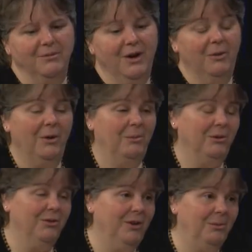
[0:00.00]

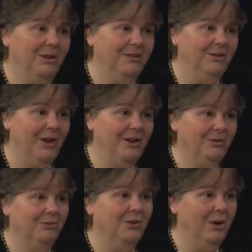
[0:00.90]
almost double in
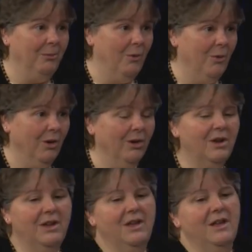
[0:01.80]
size, if not more,
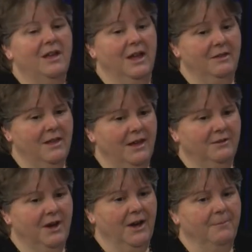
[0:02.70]
in
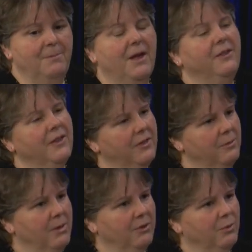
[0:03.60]
that time. And then
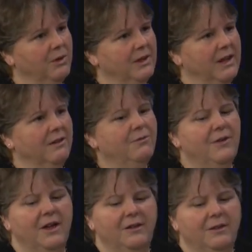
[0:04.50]
the mother will
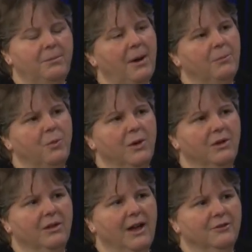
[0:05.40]
leave, and the pup
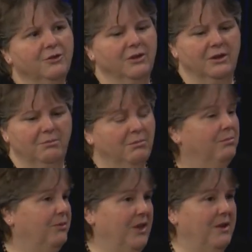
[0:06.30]
will actually
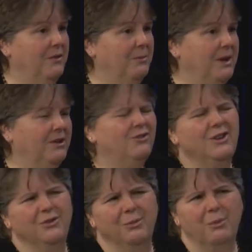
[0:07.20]
stay on the beach,
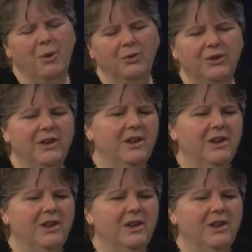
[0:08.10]
either molt